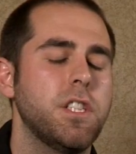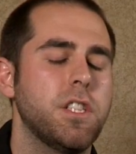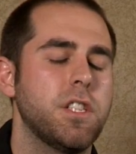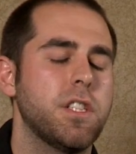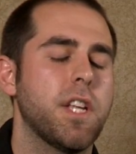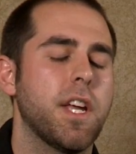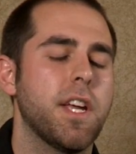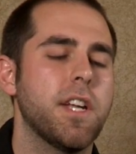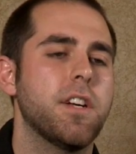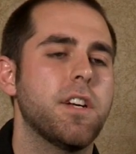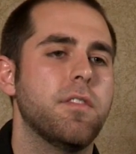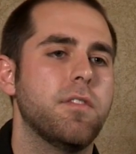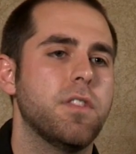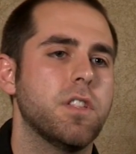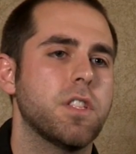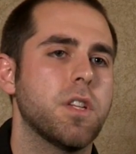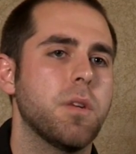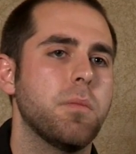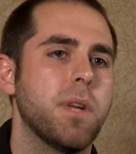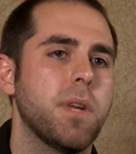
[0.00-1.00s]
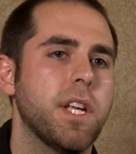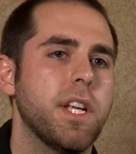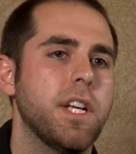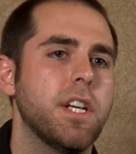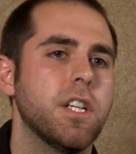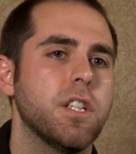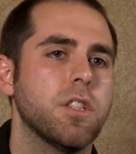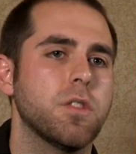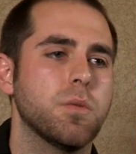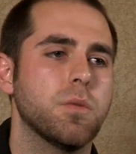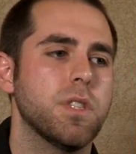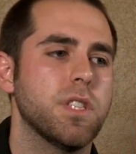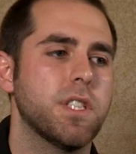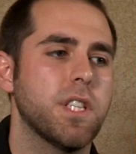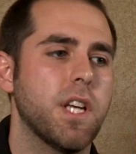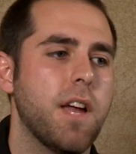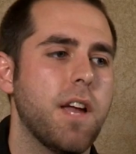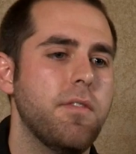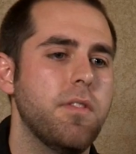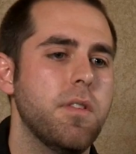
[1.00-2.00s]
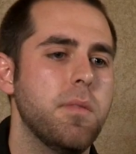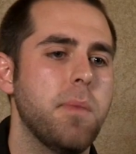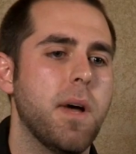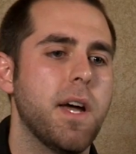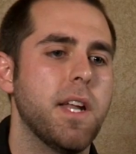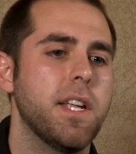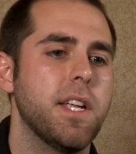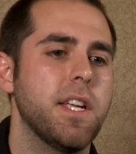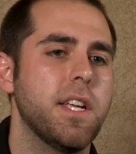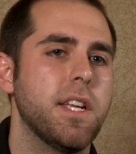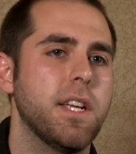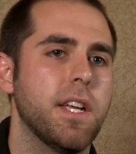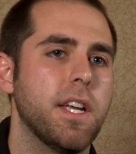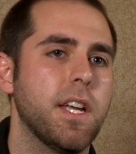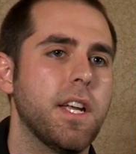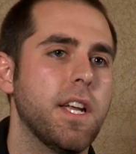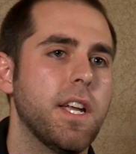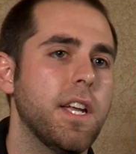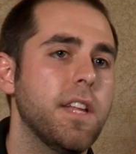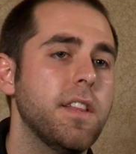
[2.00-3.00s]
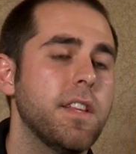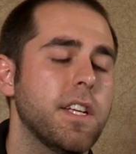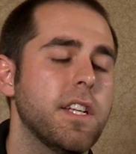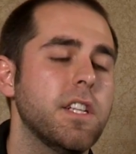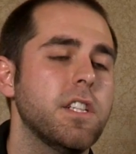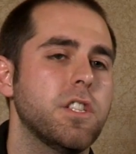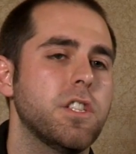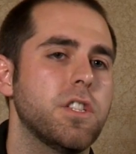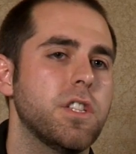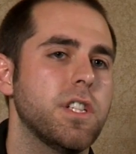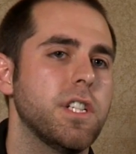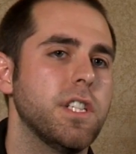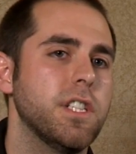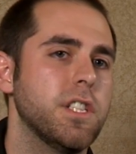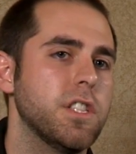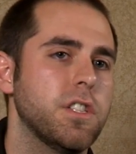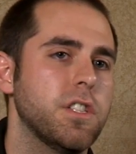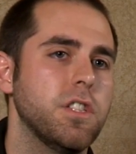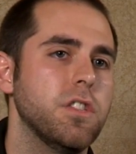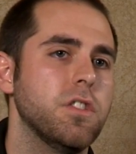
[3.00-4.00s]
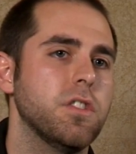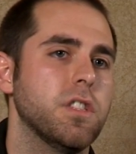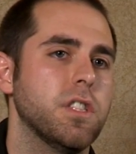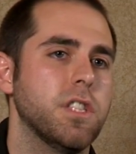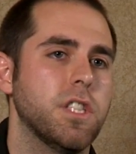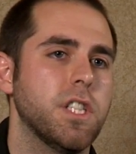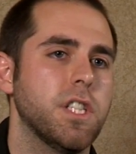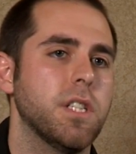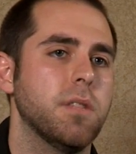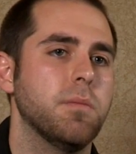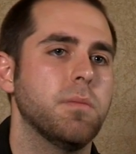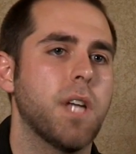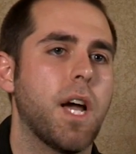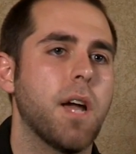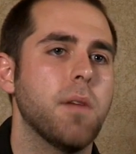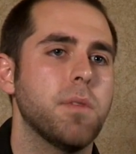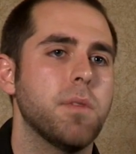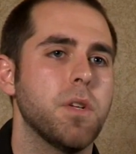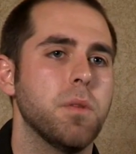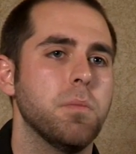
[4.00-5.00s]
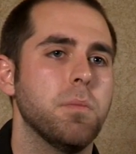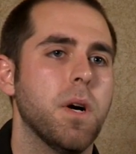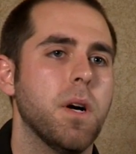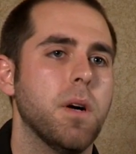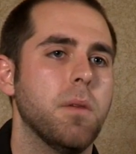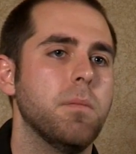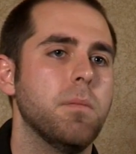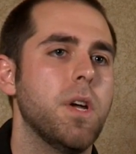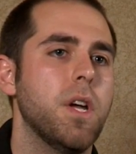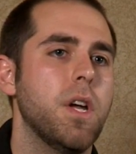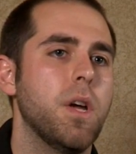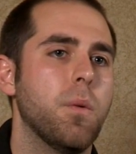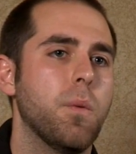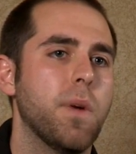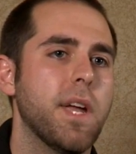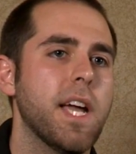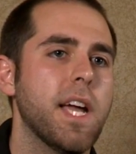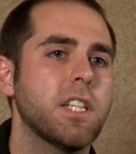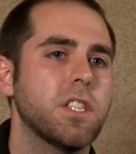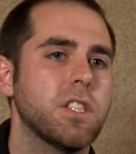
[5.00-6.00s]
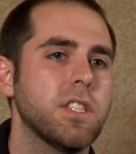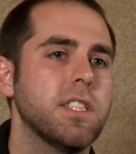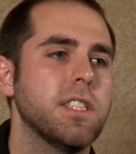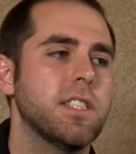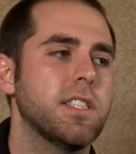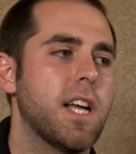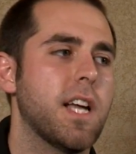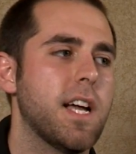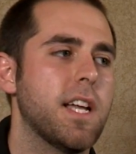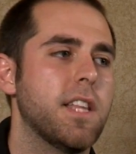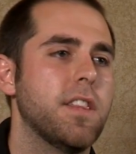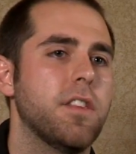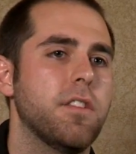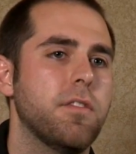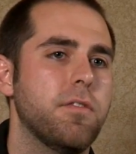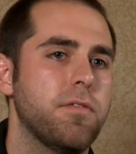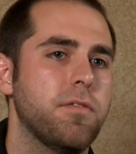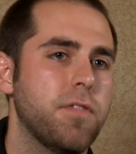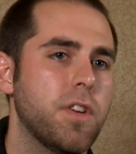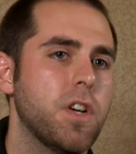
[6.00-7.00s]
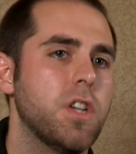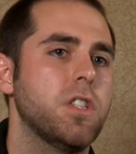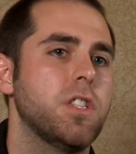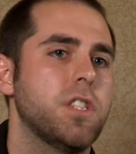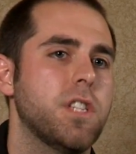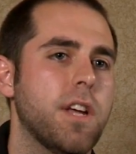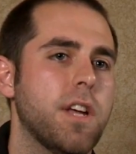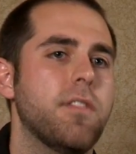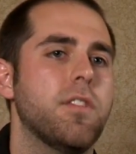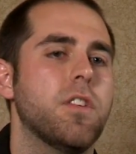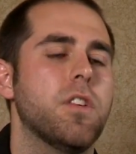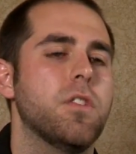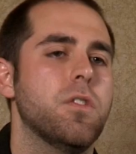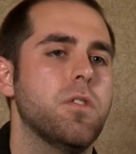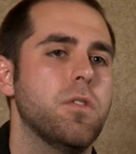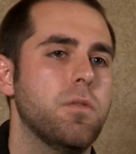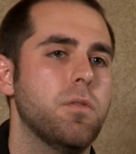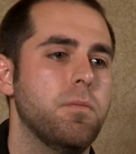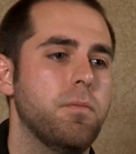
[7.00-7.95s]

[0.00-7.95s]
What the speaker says: standard for so many years was everybody in the industry just used the GM Type 2 pump. We actually designed the first ever